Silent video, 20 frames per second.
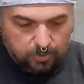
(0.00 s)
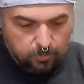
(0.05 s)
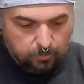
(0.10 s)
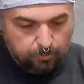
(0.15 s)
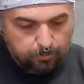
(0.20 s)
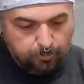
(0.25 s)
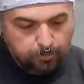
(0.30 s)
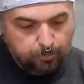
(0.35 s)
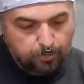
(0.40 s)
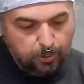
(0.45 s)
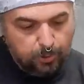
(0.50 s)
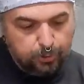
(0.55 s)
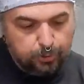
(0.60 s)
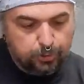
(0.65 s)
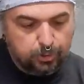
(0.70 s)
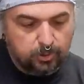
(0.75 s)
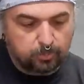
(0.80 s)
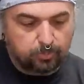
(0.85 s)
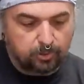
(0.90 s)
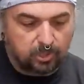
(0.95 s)
you
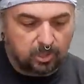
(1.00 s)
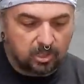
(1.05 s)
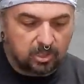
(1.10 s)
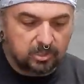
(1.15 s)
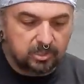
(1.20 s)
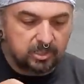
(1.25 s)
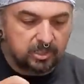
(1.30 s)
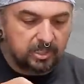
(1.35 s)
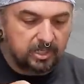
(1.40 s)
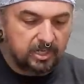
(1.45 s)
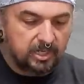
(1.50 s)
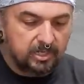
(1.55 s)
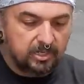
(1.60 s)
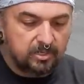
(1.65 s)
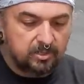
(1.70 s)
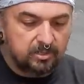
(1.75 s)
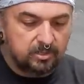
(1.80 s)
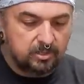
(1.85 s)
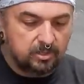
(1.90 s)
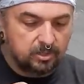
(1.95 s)
push the plug
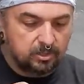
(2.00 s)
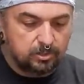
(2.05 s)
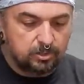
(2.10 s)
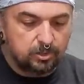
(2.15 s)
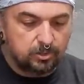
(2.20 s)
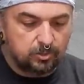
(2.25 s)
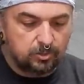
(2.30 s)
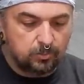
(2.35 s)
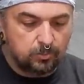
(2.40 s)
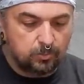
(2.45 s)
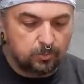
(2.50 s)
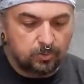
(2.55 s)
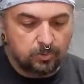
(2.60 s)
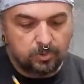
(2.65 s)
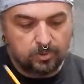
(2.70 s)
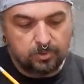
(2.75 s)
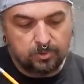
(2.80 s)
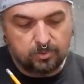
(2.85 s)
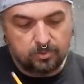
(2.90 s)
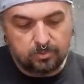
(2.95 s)
into
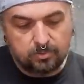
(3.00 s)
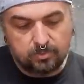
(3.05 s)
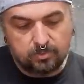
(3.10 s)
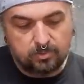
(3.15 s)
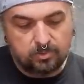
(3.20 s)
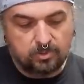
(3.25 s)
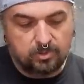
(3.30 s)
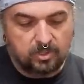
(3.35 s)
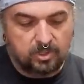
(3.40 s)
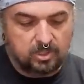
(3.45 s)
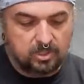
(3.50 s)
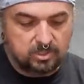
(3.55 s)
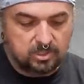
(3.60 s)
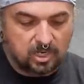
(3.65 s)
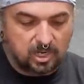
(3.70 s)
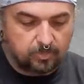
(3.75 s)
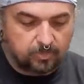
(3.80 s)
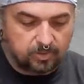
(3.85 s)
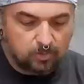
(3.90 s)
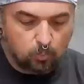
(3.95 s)
the
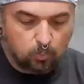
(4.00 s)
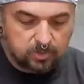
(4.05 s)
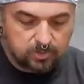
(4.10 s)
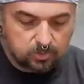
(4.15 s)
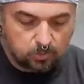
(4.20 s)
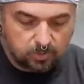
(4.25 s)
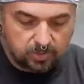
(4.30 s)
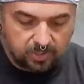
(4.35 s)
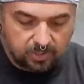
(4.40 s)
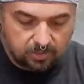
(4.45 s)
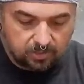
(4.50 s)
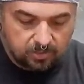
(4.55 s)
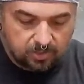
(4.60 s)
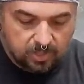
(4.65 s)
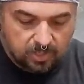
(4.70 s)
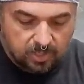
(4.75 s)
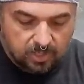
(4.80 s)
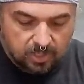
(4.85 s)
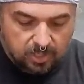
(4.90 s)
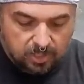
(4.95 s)
top of the whistle here,
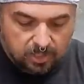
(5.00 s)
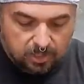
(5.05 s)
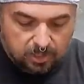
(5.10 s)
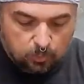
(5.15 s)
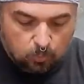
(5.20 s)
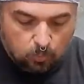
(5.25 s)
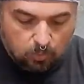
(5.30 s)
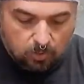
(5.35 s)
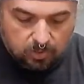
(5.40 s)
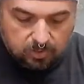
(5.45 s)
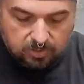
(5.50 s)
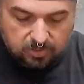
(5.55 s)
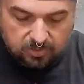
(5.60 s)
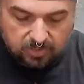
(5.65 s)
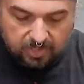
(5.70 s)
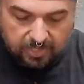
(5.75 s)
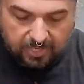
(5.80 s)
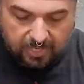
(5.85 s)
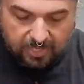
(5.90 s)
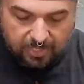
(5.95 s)
you want
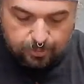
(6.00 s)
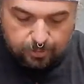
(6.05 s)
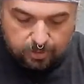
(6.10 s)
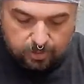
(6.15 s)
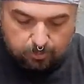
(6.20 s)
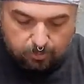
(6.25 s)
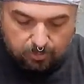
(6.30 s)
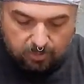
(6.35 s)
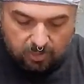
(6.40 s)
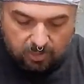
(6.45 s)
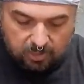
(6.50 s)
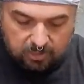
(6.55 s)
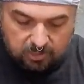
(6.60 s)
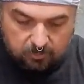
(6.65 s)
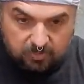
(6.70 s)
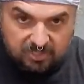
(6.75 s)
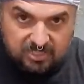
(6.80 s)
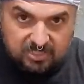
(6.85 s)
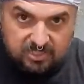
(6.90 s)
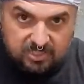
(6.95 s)
the edge of the plug to
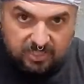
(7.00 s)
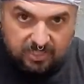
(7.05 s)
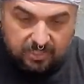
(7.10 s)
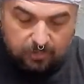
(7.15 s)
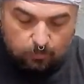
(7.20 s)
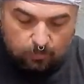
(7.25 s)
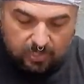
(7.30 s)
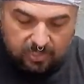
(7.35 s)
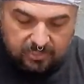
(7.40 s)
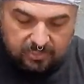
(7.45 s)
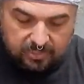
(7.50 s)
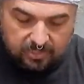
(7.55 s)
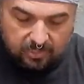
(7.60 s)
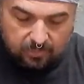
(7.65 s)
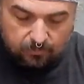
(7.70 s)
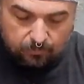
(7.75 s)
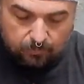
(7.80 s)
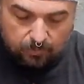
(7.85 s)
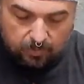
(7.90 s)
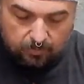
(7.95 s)
be seen right there
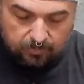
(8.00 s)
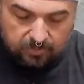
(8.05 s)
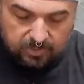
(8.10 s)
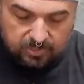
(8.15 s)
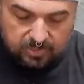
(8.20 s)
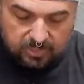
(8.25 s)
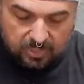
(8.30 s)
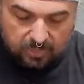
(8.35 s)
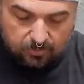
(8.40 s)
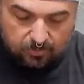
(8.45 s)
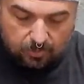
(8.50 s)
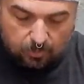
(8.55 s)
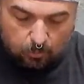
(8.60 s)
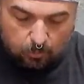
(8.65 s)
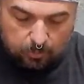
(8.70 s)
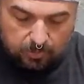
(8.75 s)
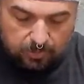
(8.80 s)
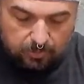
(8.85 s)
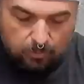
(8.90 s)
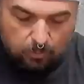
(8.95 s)
from the sound
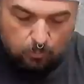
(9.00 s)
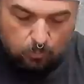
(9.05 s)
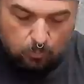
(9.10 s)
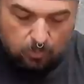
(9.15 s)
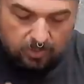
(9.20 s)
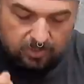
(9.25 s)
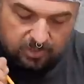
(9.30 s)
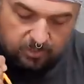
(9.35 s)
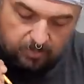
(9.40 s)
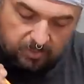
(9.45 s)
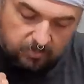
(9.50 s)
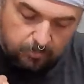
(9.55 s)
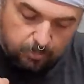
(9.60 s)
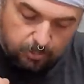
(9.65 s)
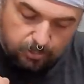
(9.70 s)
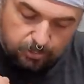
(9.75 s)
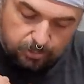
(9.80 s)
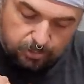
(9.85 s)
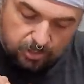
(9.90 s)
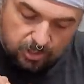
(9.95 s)
hole. You don't want it to be
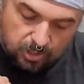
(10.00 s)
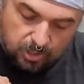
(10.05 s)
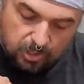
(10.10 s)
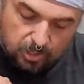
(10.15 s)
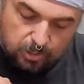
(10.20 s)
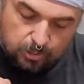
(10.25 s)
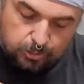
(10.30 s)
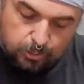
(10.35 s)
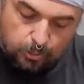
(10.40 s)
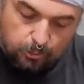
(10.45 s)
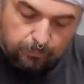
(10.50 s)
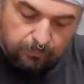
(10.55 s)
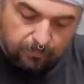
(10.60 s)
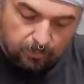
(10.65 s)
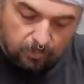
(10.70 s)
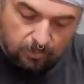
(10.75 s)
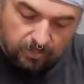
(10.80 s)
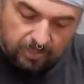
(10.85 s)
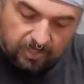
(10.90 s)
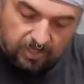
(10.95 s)
pushed too
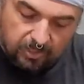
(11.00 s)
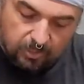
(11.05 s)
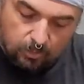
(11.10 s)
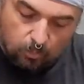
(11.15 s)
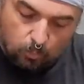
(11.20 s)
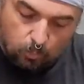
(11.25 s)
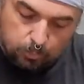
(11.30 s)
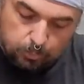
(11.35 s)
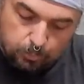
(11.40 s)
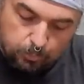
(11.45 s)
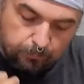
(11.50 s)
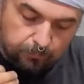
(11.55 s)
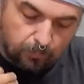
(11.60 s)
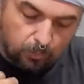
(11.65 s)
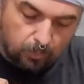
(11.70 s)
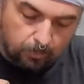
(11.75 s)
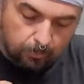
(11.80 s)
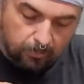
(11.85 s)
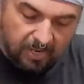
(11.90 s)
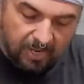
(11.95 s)
far in or too
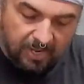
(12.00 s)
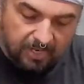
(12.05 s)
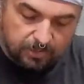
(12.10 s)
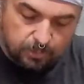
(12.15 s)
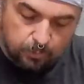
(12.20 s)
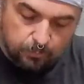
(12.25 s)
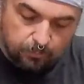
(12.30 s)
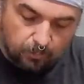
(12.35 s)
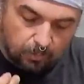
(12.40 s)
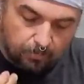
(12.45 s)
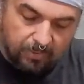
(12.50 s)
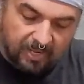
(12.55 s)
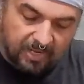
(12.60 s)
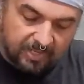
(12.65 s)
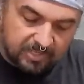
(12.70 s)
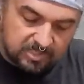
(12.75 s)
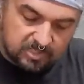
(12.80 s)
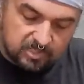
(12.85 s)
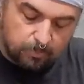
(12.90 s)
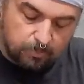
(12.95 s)
far back. Too far
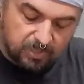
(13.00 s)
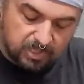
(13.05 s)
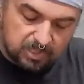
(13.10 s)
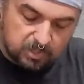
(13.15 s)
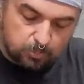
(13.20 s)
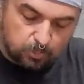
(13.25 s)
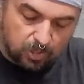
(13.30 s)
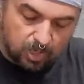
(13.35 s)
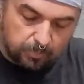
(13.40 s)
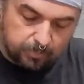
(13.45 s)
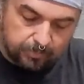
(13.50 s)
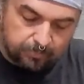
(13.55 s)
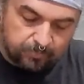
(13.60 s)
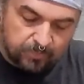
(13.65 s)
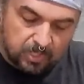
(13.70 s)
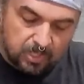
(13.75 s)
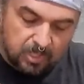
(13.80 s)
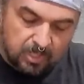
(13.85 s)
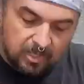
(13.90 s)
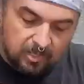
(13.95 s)
back is the biggest problem.
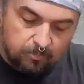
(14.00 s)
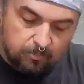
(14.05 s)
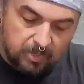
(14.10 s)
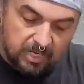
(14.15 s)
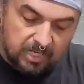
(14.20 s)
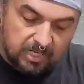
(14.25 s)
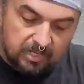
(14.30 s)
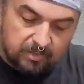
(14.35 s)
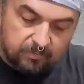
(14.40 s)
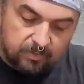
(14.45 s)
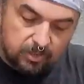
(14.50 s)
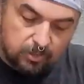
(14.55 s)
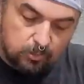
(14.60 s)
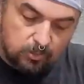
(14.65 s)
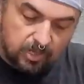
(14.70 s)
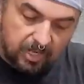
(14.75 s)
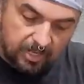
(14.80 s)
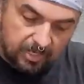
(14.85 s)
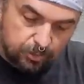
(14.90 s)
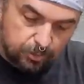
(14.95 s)
Many of you,
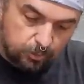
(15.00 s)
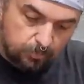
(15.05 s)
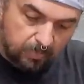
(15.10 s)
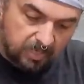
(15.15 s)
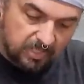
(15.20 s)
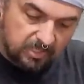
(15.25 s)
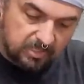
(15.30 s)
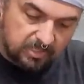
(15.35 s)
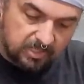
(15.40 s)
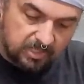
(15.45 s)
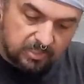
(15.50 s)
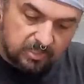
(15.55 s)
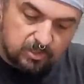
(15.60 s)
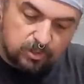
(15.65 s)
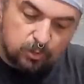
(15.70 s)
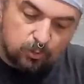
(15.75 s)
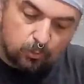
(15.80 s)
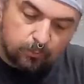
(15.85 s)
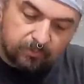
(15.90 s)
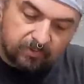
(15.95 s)
as you make these,
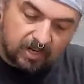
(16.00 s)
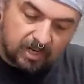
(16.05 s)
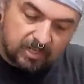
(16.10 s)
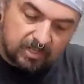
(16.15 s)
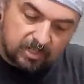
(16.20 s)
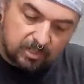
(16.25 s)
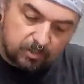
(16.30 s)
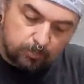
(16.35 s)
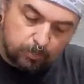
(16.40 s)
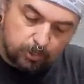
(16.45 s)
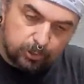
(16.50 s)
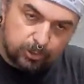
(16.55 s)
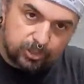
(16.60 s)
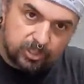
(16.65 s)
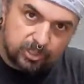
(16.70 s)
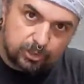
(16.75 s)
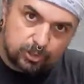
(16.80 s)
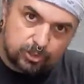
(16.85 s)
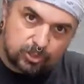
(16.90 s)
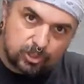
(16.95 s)
you'll find that
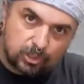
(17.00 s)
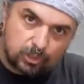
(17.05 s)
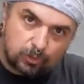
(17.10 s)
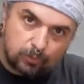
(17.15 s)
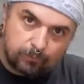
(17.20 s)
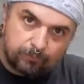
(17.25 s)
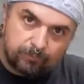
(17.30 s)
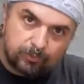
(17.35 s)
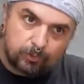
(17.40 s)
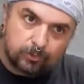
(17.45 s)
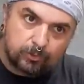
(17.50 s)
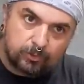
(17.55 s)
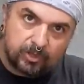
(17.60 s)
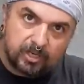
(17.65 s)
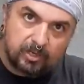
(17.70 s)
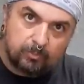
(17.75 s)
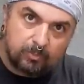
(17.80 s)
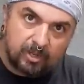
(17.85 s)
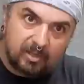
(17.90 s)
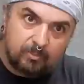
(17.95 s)
pushing it just a little further
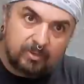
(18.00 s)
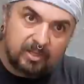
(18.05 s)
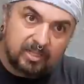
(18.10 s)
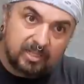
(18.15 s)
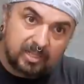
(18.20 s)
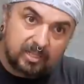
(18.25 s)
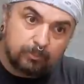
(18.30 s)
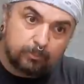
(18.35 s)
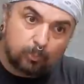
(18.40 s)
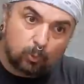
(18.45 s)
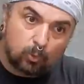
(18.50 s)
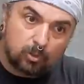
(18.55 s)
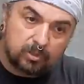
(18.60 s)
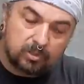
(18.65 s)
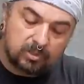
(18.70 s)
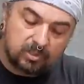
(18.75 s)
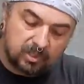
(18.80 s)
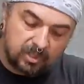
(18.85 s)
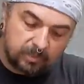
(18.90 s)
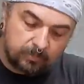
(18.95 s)
in may be the
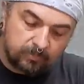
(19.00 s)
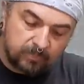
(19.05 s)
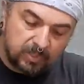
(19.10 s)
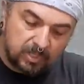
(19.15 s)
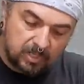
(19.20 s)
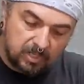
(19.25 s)
important thing